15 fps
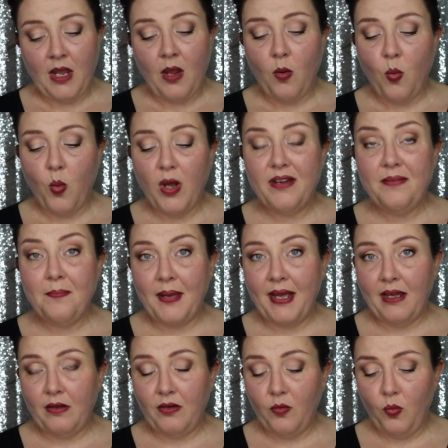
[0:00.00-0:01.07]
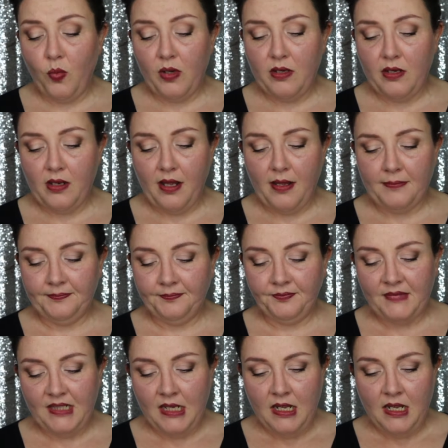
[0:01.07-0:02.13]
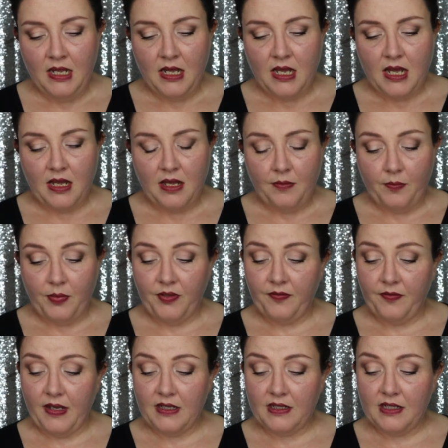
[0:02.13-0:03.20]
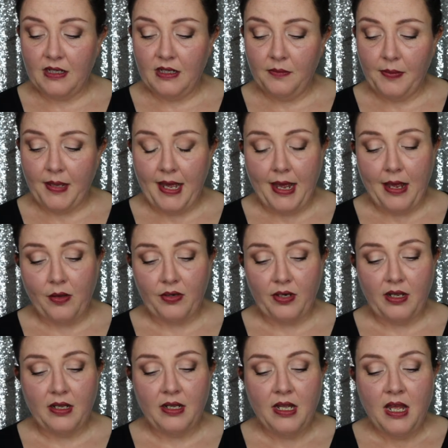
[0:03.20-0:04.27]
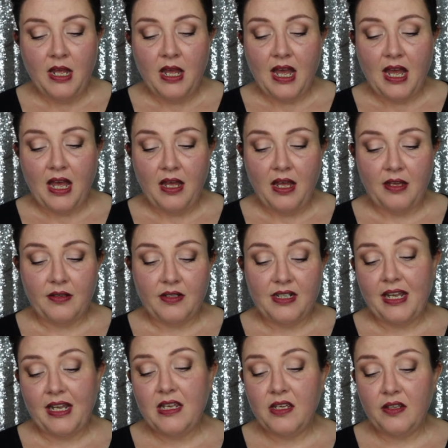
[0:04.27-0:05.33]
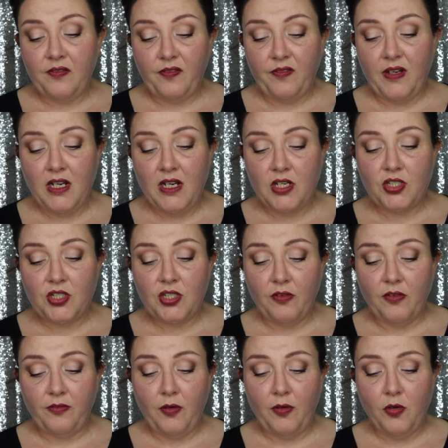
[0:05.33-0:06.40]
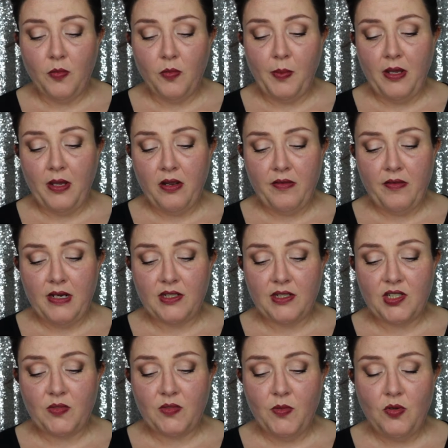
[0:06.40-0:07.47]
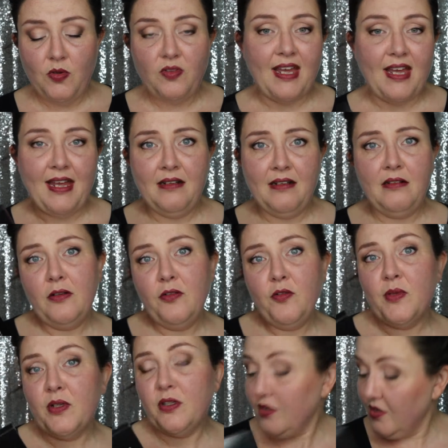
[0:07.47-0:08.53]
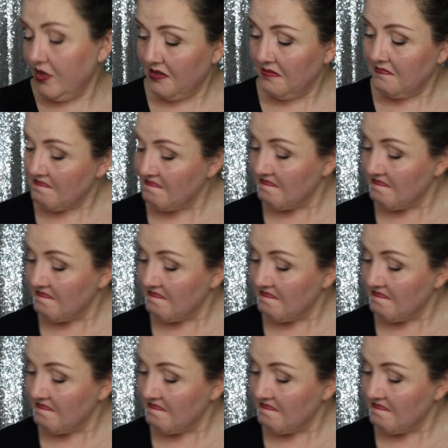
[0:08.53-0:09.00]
One Powder Wonder Perfecting Powder. Naked finish, floor blurring, smooth and luminous.